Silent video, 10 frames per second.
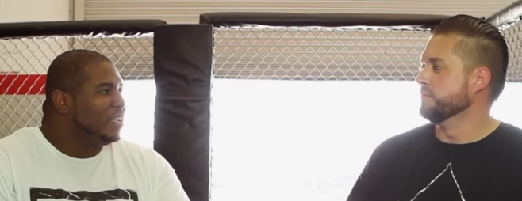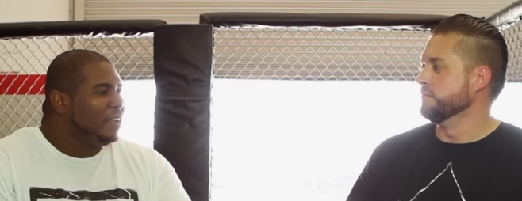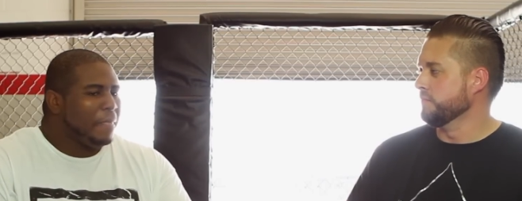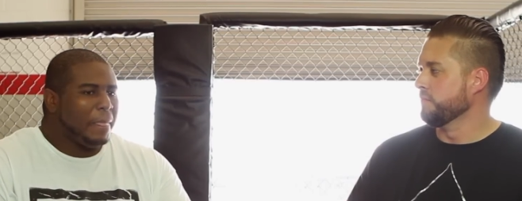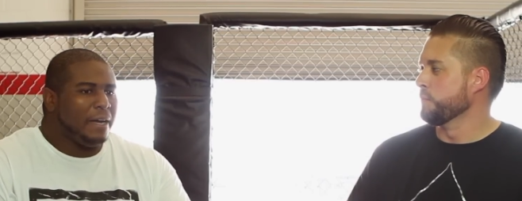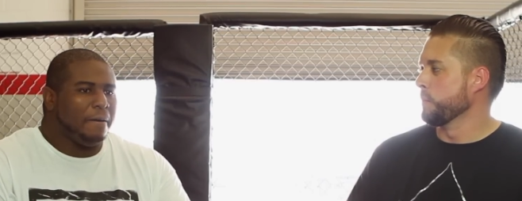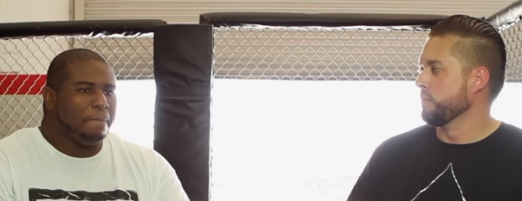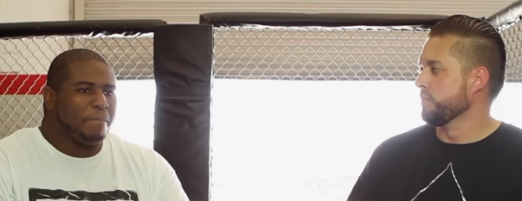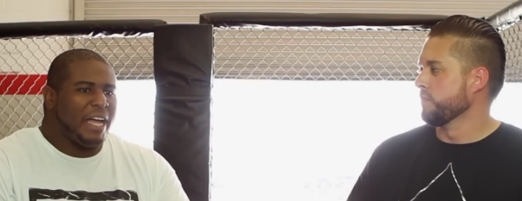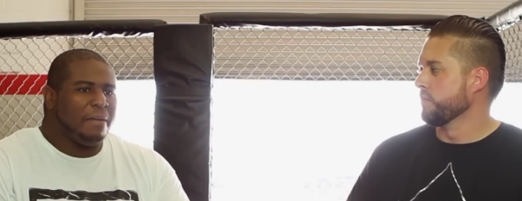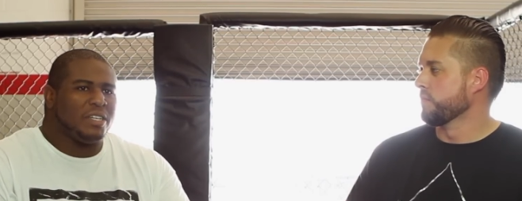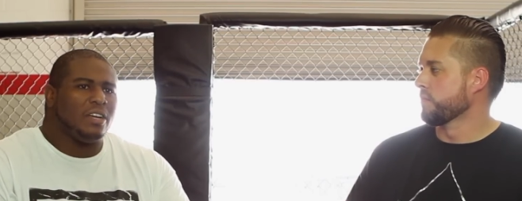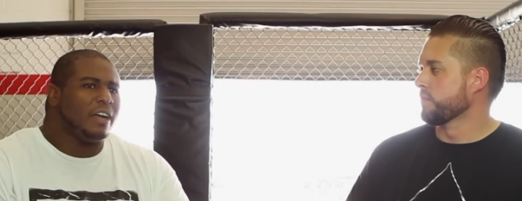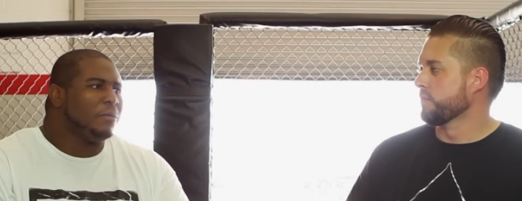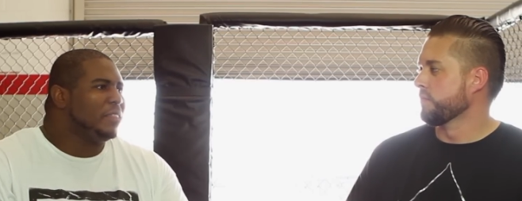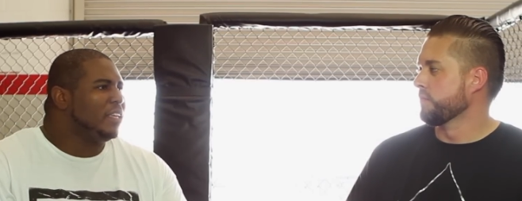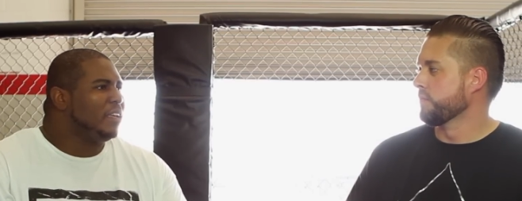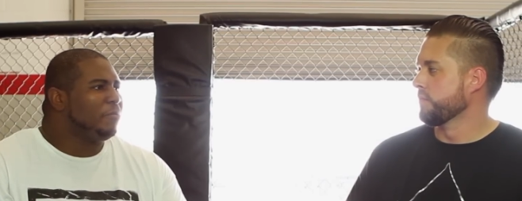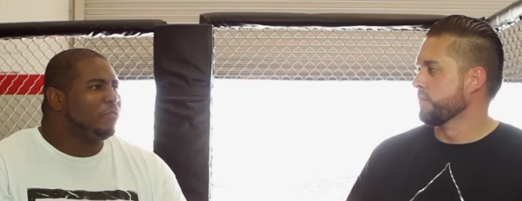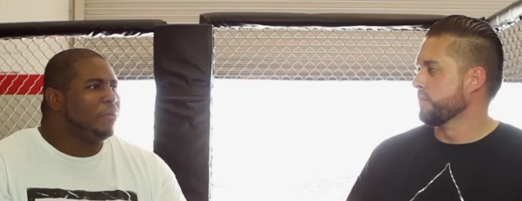Speaker 1: Mm-hmm. Um, I've been talking with
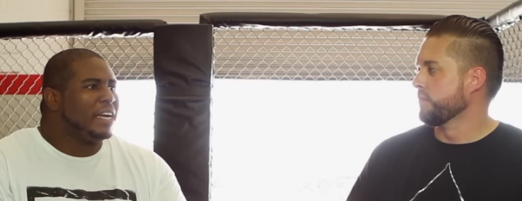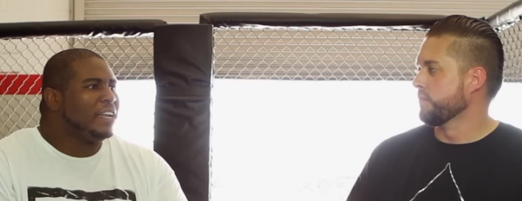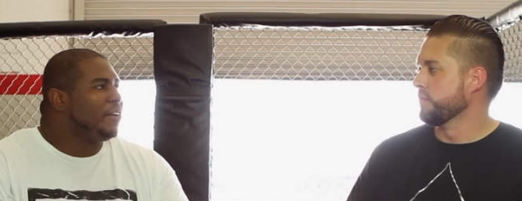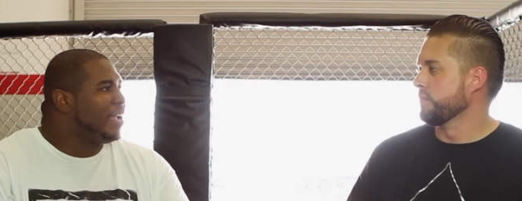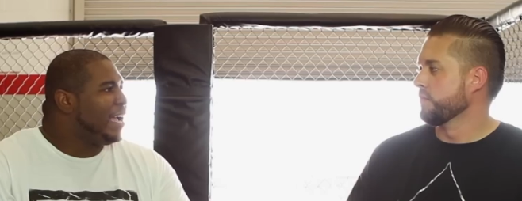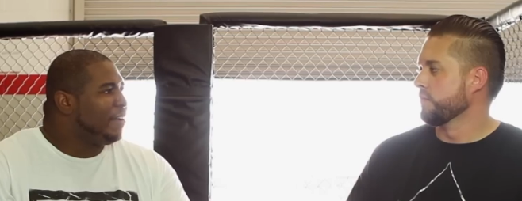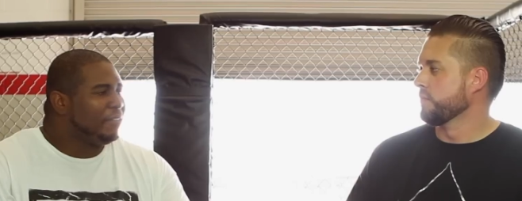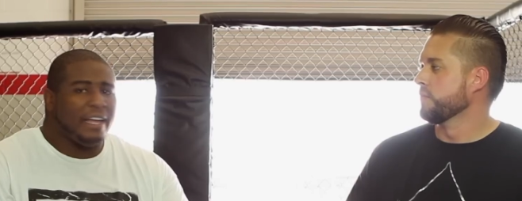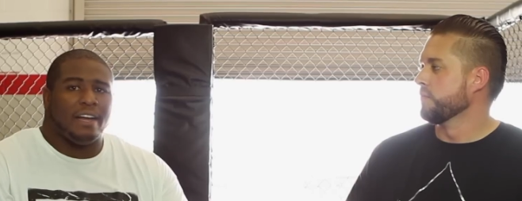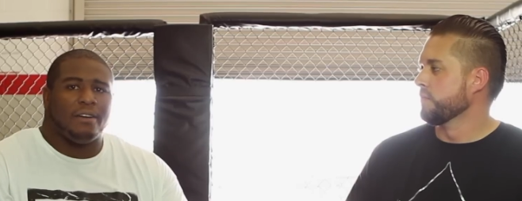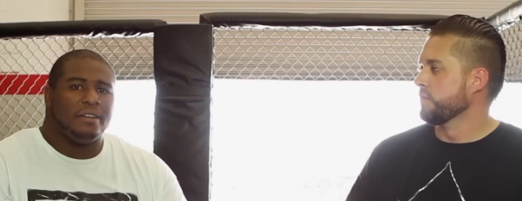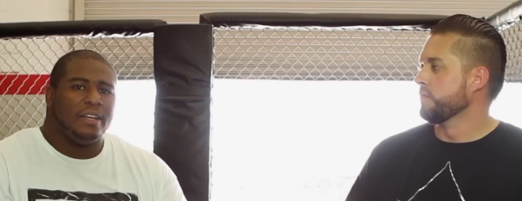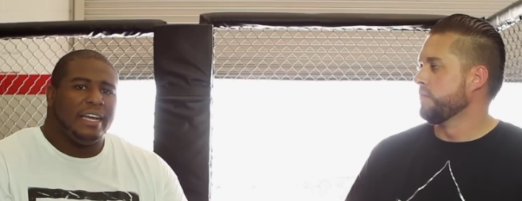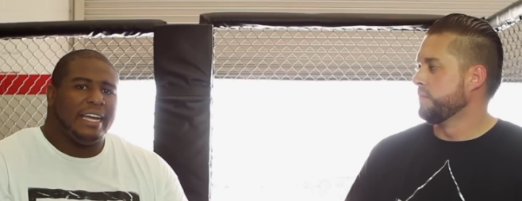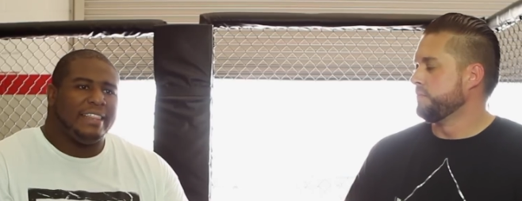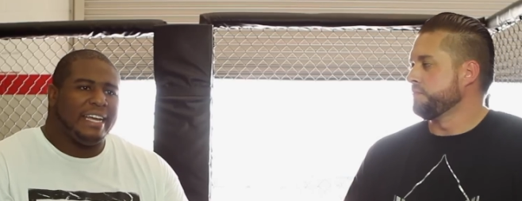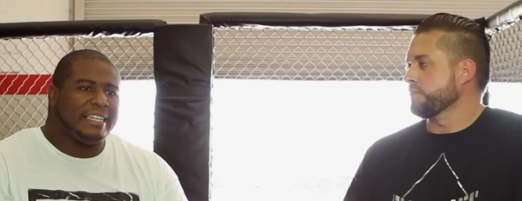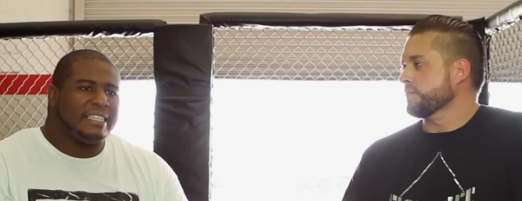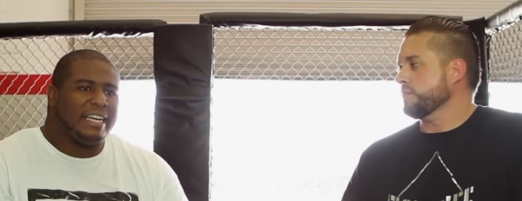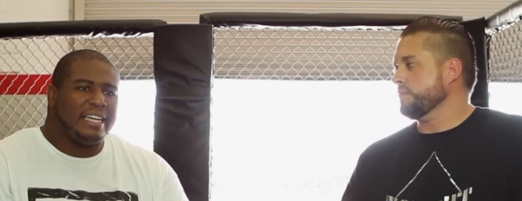them for about a year and a half now, and they
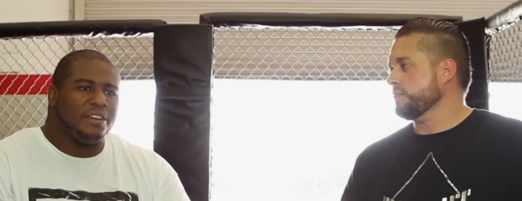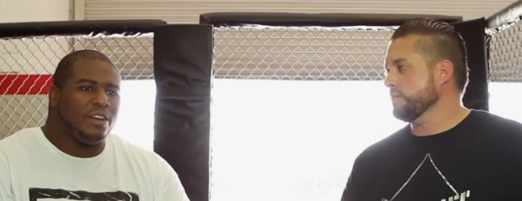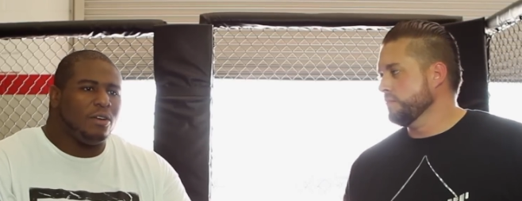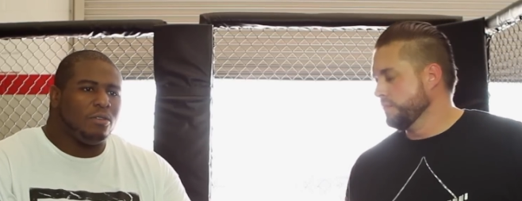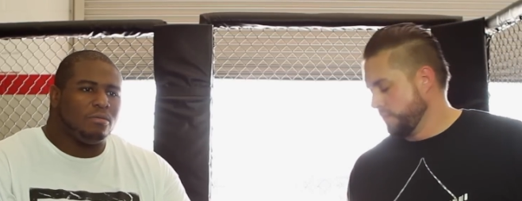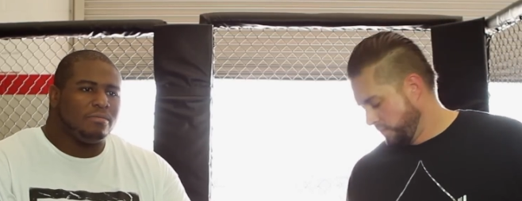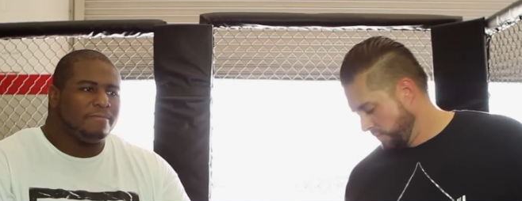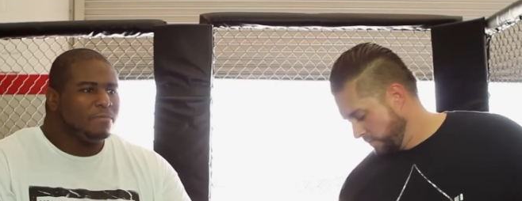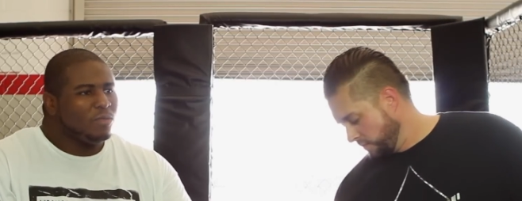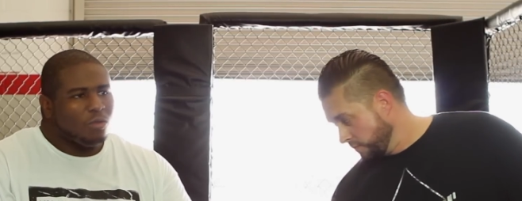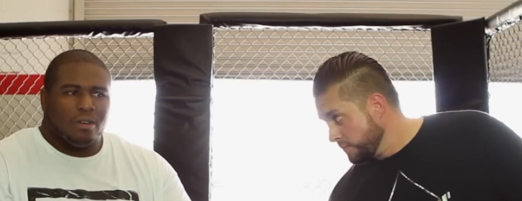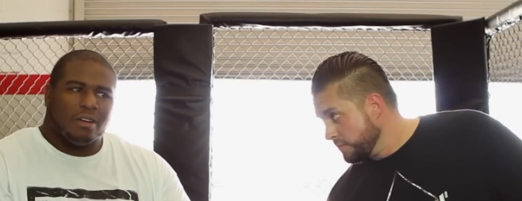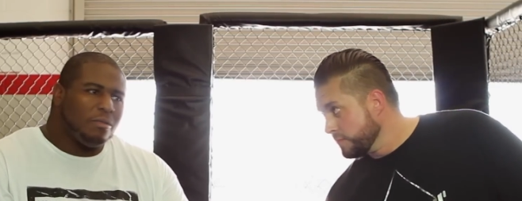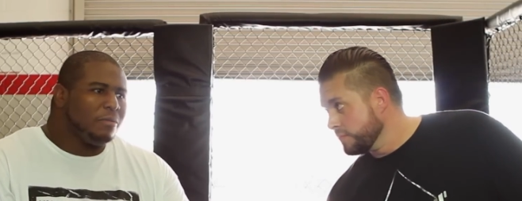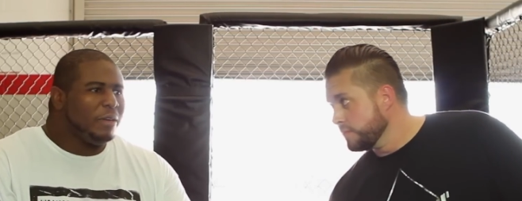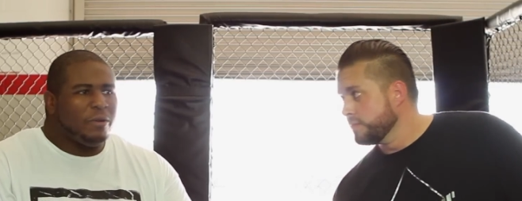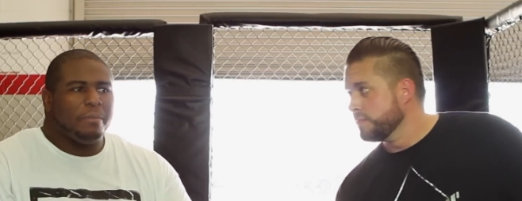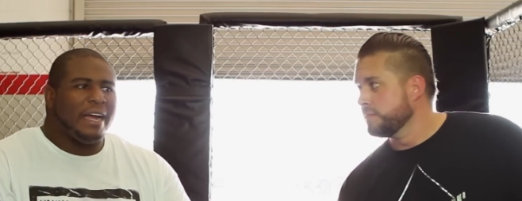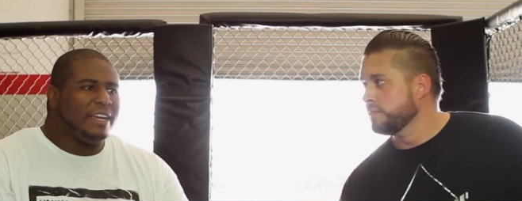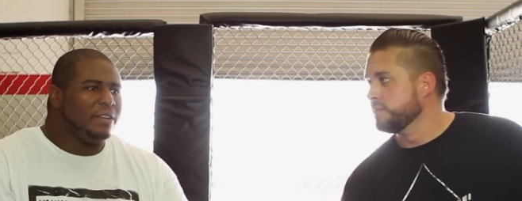had said, you know, well, we, we
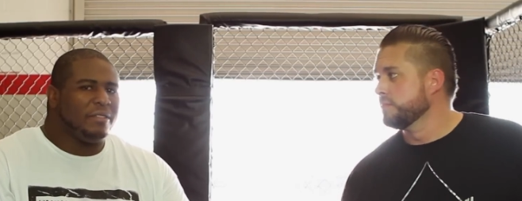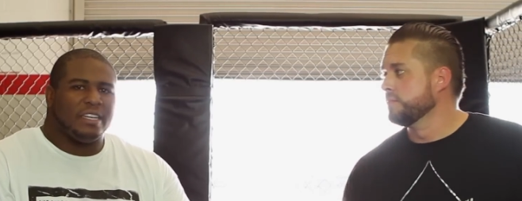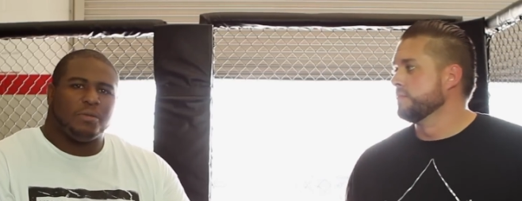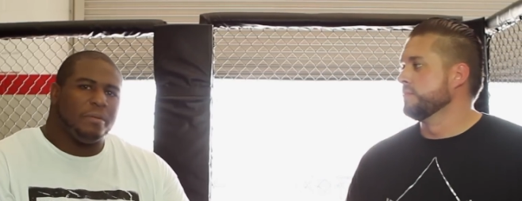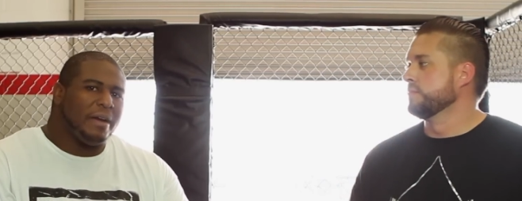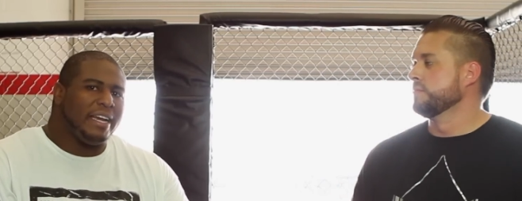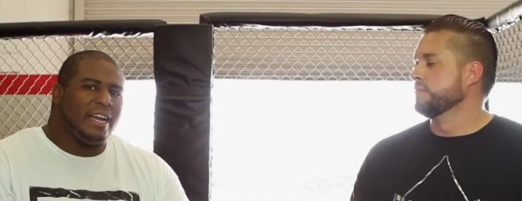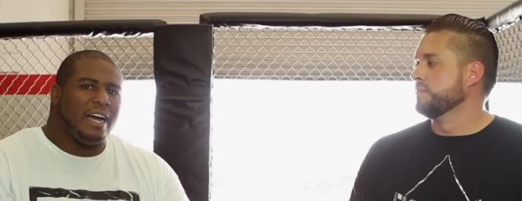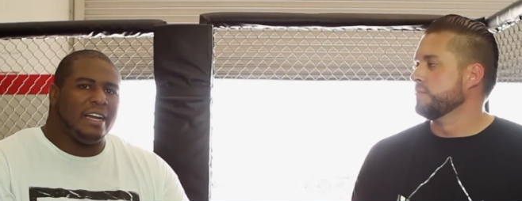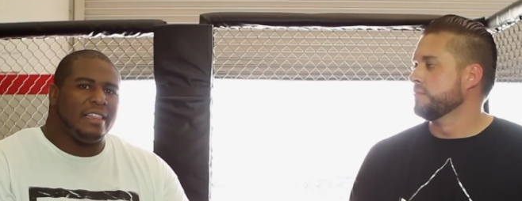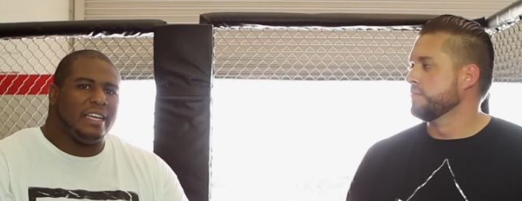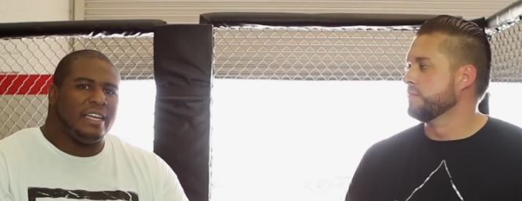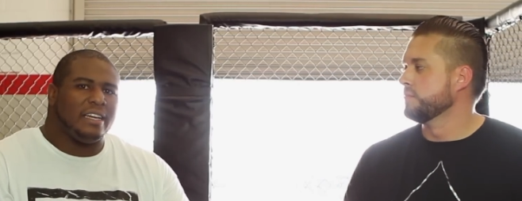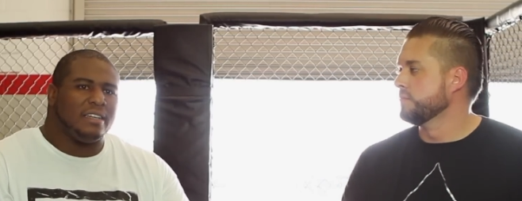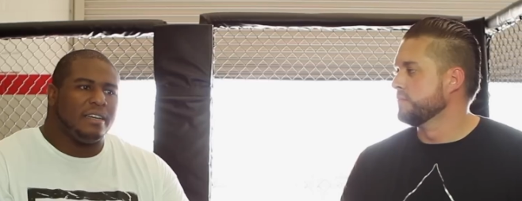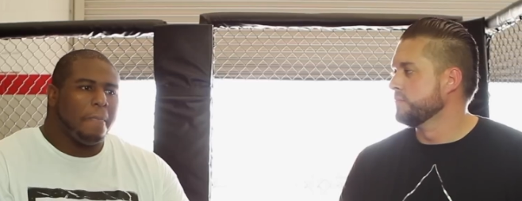might do this, we might not, and then.